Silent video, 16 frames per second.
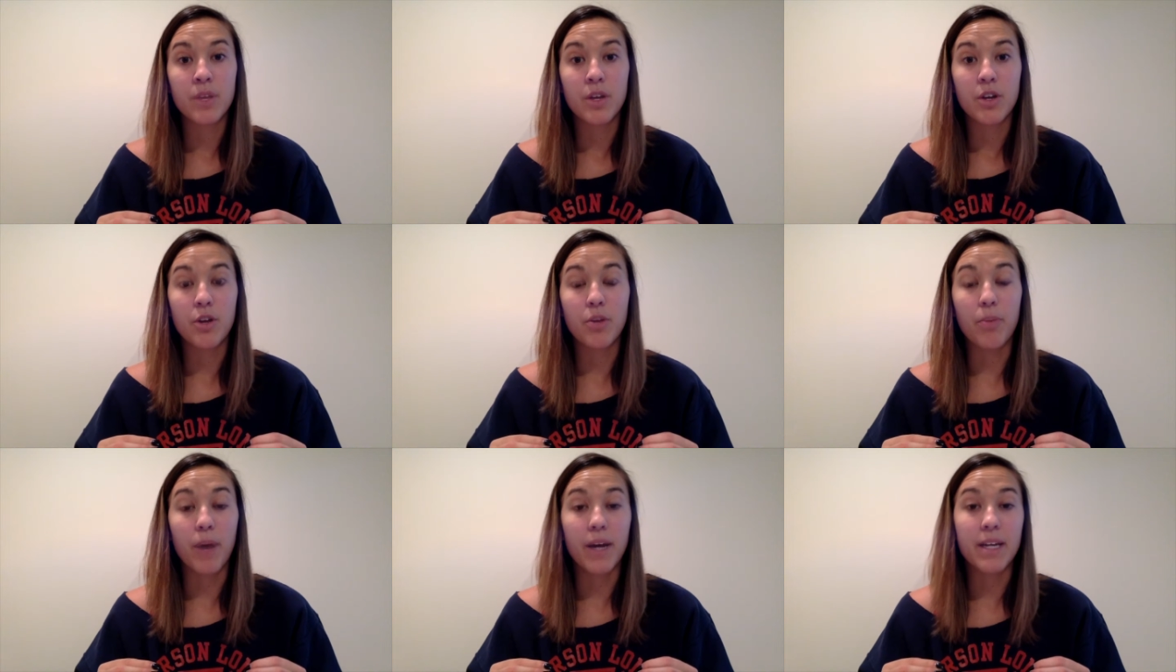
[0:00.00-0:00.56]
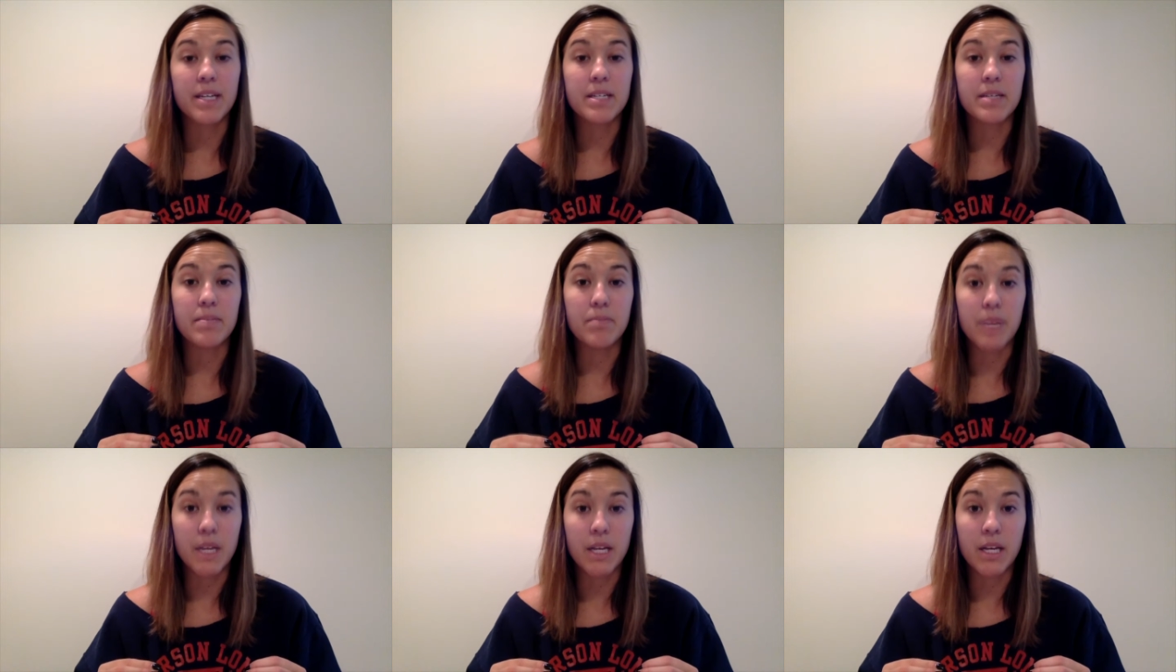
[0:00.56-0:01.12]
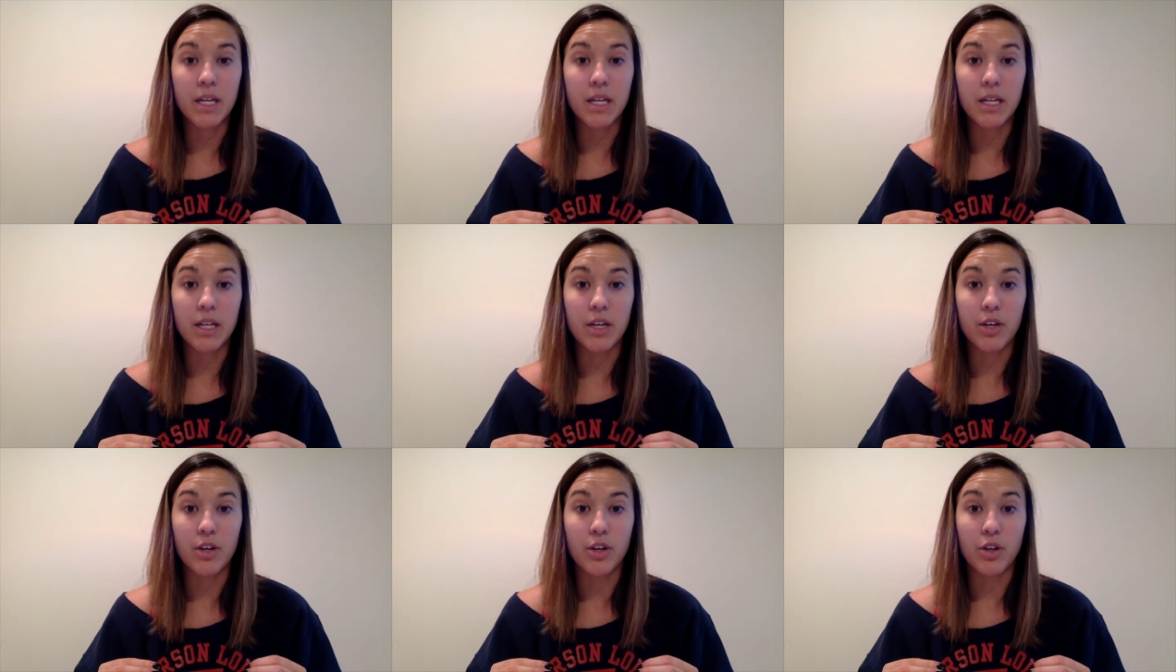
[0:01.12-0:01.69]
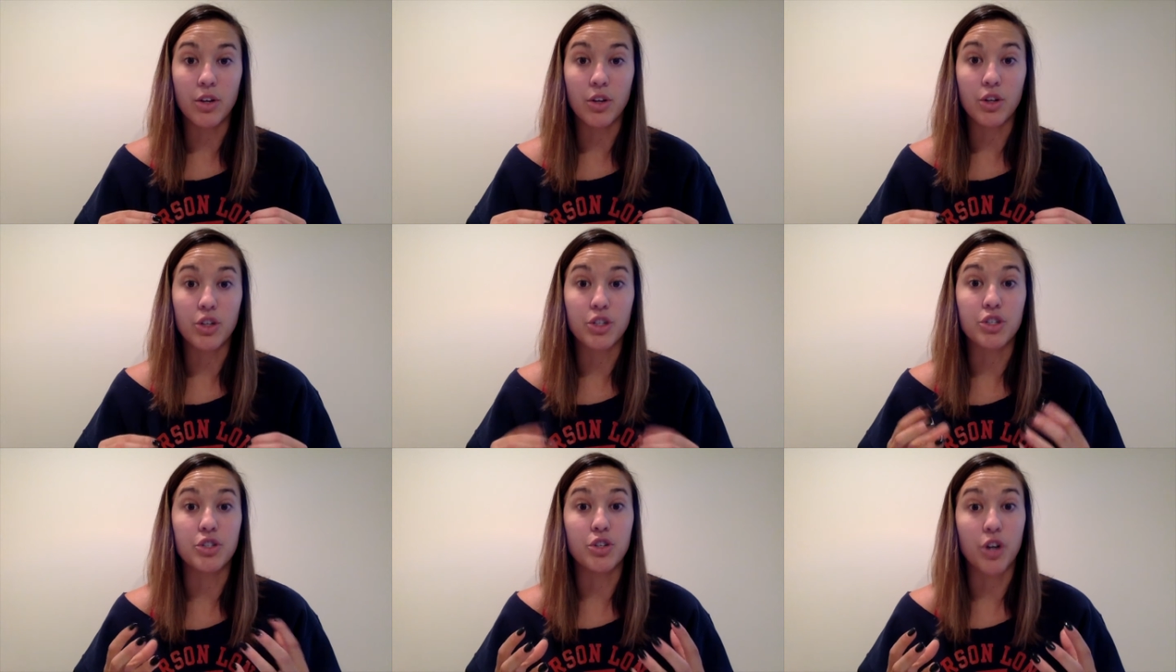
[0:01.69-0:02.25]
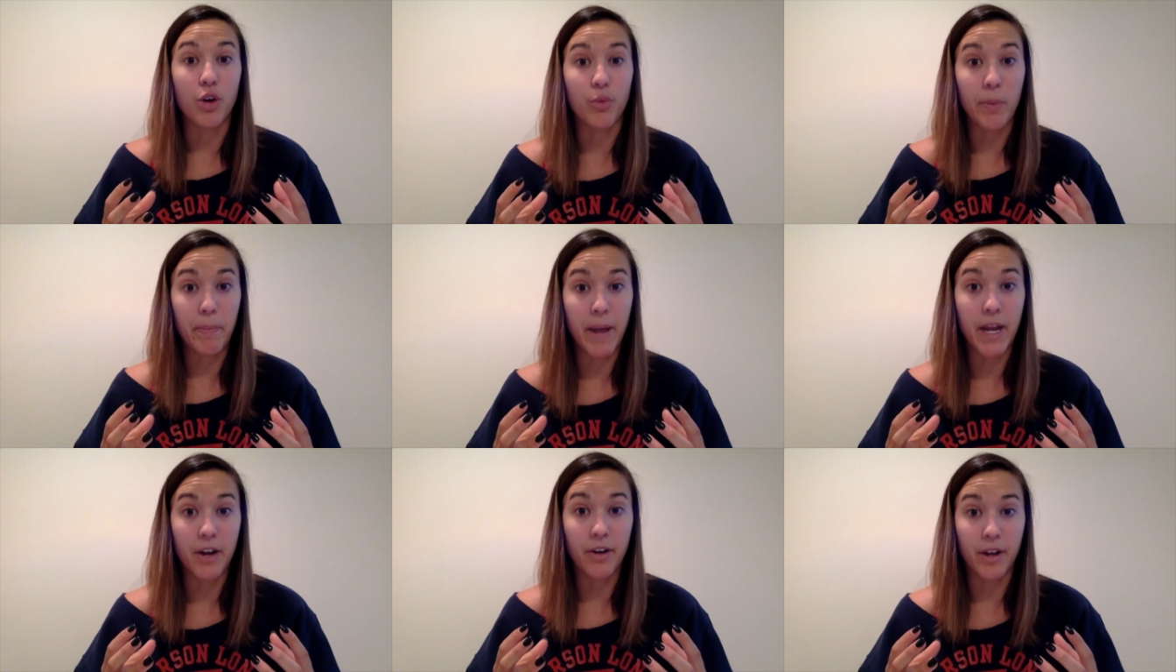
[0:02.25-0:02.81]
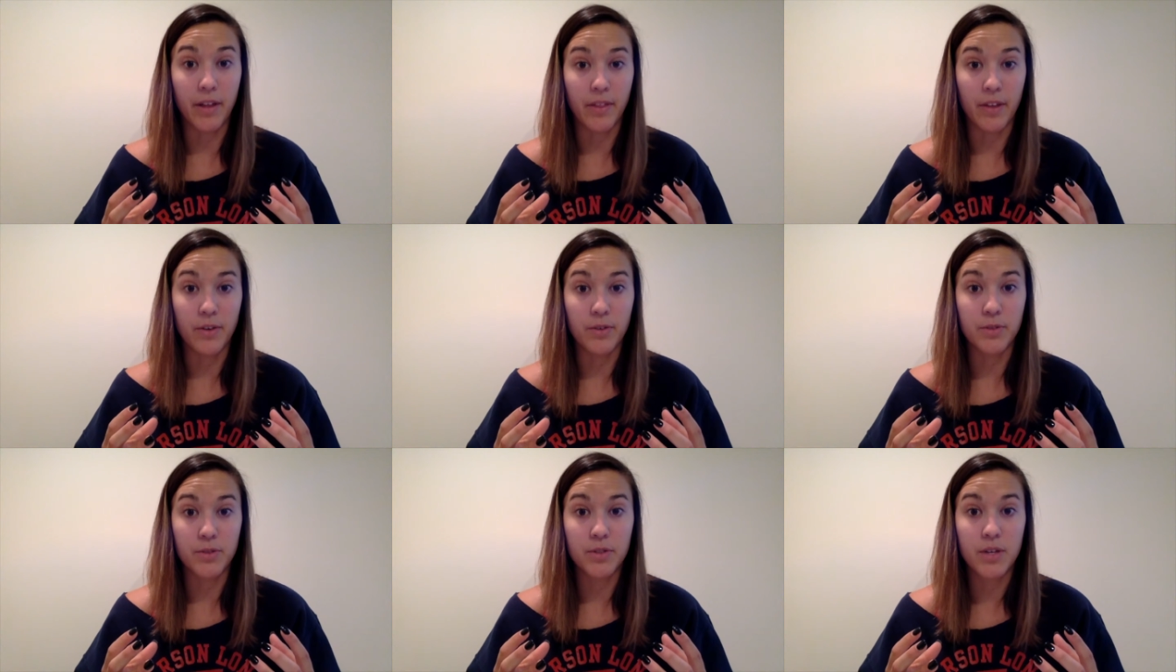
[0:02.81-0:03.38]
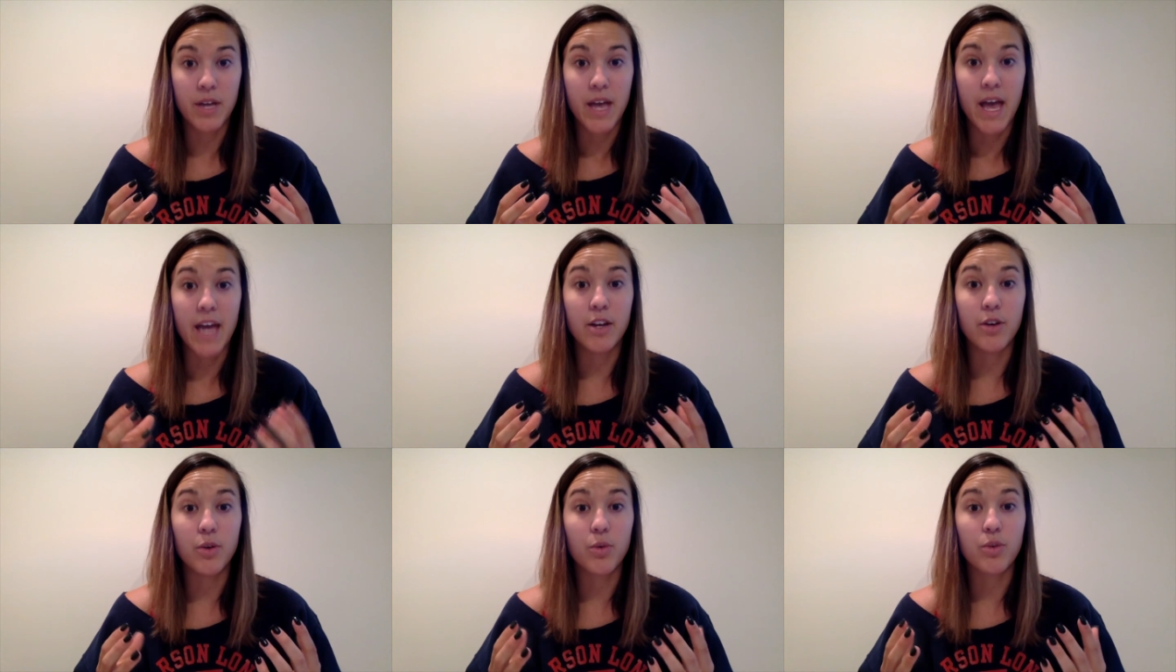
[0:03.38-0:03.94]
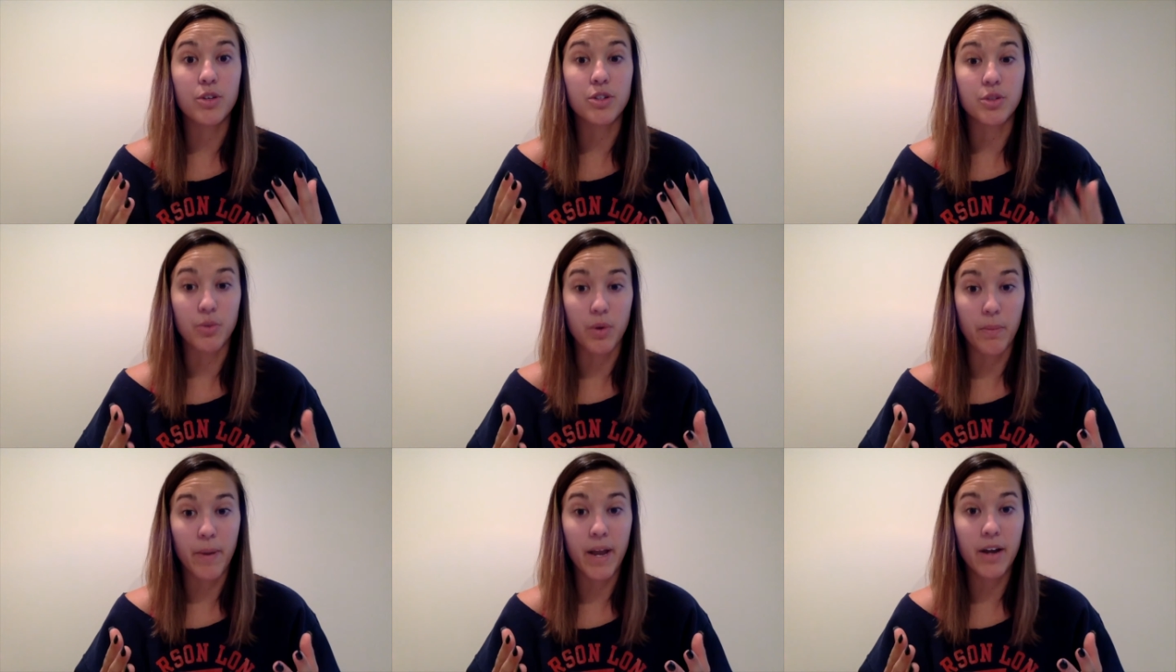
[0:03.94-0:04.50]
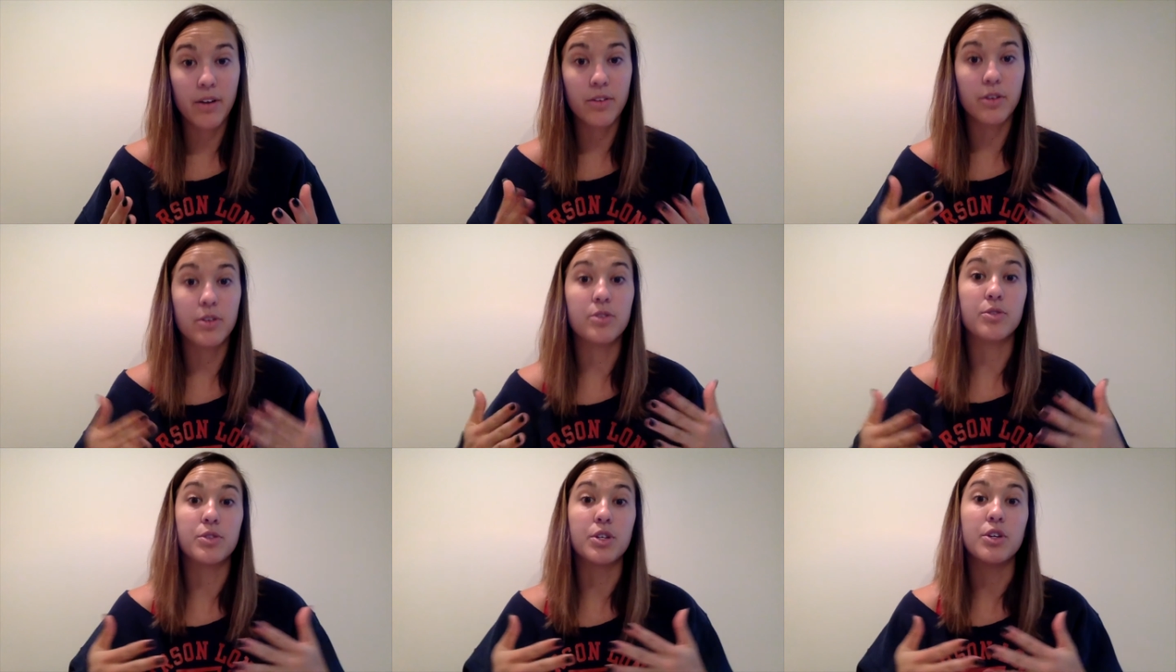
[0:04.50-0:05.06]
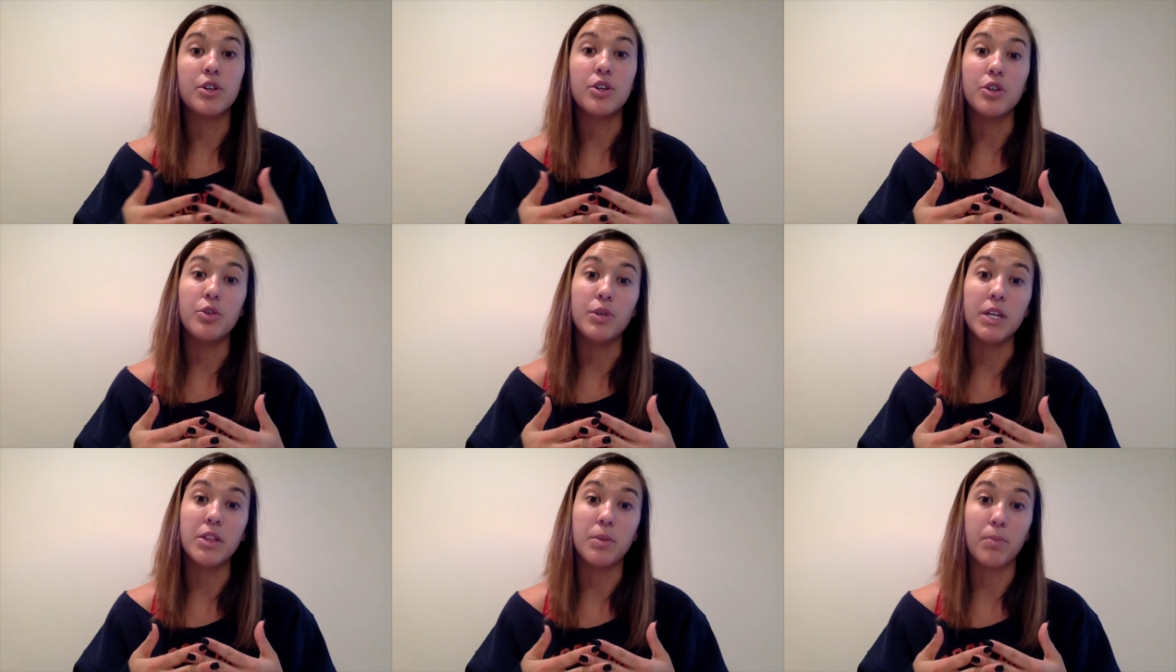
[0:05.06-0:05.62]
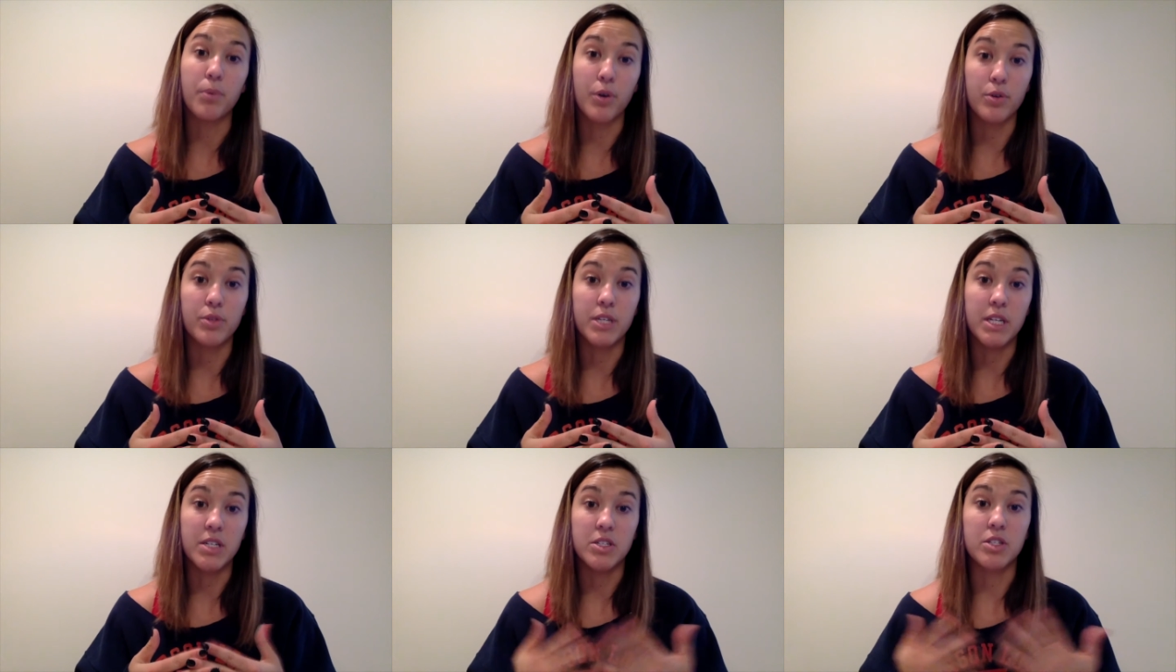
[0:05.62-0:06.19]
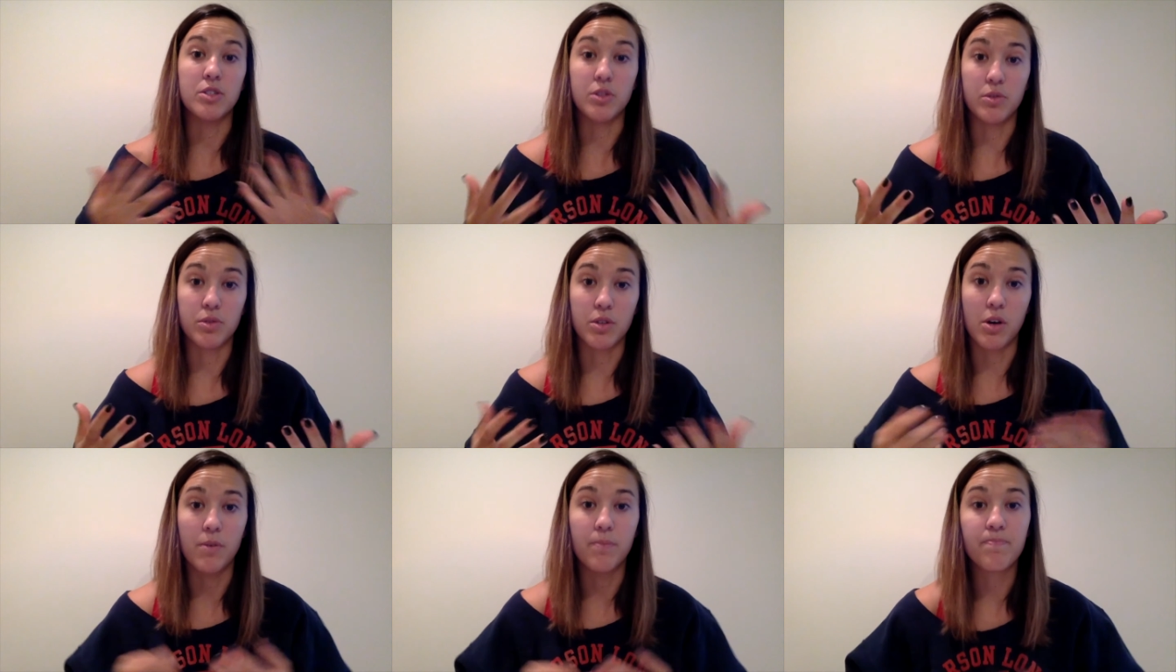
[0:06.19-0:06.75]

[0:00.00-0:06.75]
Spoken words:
your body is immediately going to look to start repairing those. And in order to repair those, you need the protein to do so.